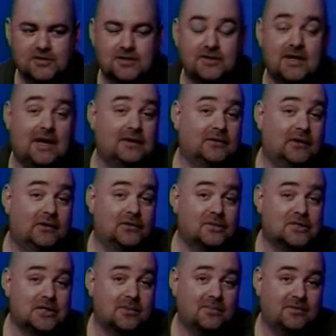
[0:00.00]
to download
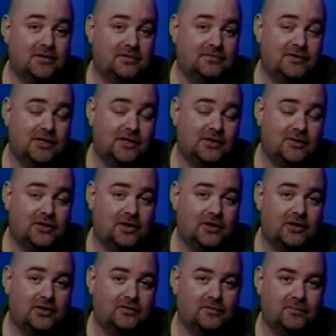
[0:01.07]
some of the video and
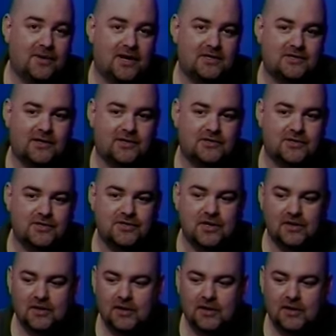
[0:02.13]
audio from past lectures.